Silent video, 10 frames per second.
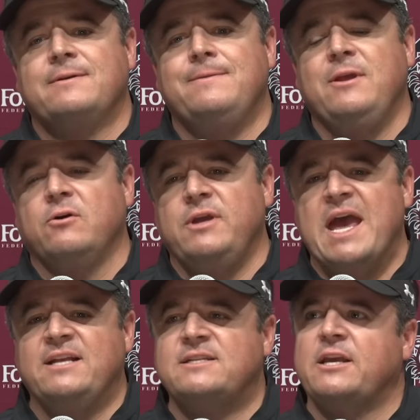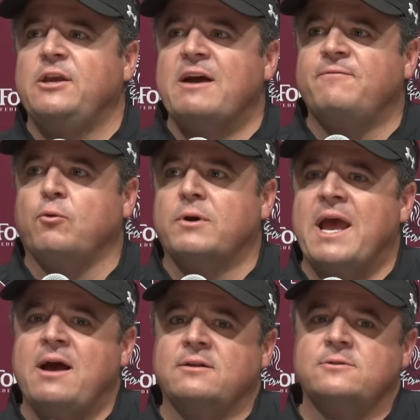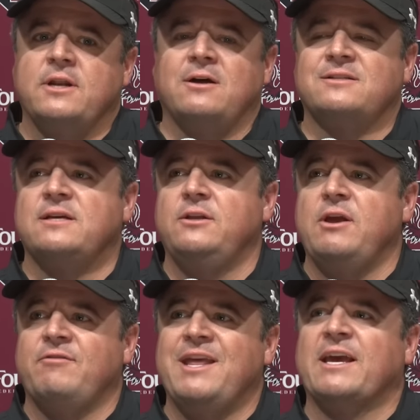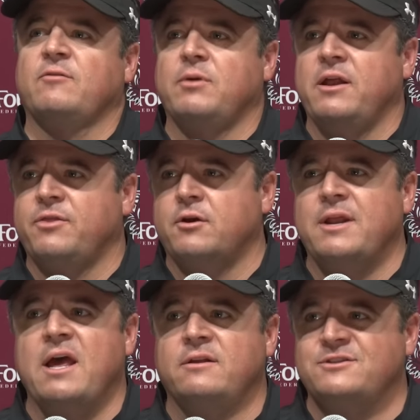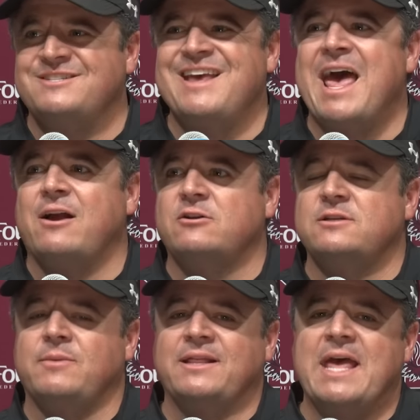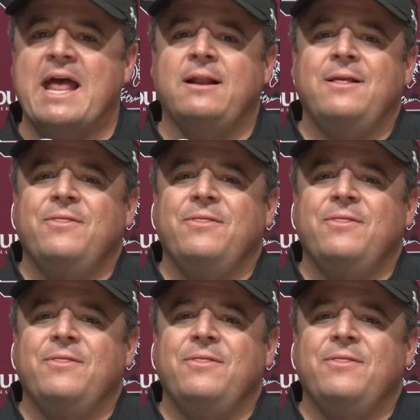you know, hey, it's like you got four downs, and all of a sudden you have a negative play on third down, there's a sack or something like that.